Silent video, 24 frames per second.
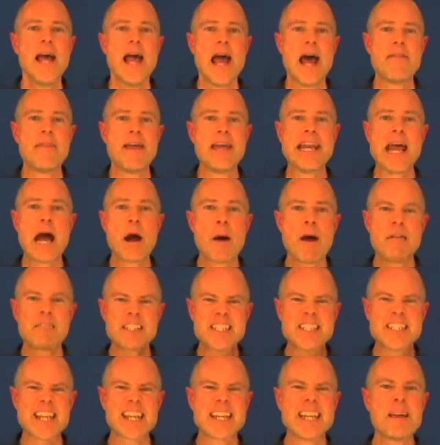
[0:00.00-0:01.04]
and they now have a
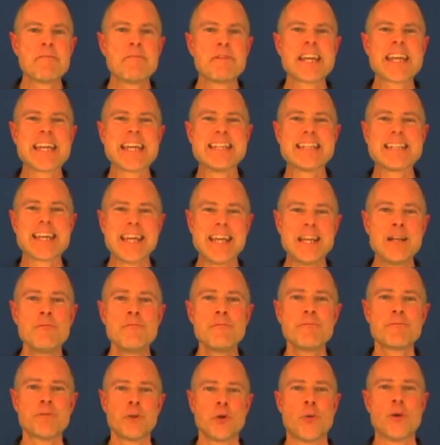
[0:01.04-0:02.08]
significant
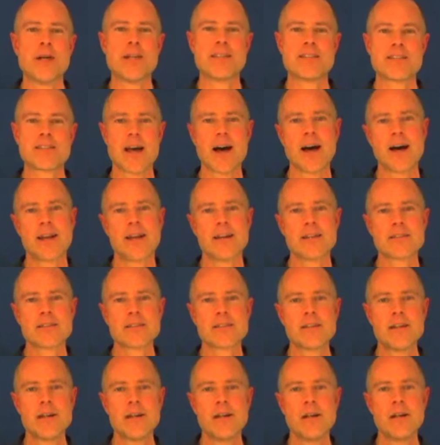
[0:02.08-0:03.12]
influence on
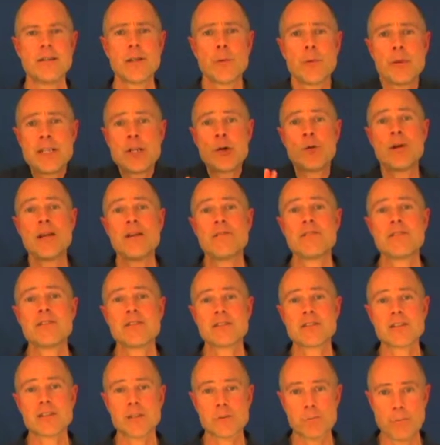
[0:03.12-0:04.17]
us that we don't even
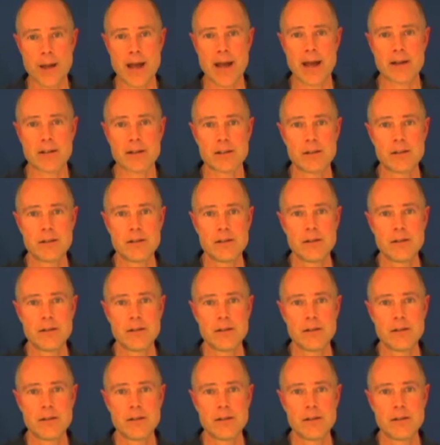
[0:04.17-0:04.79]
suspect.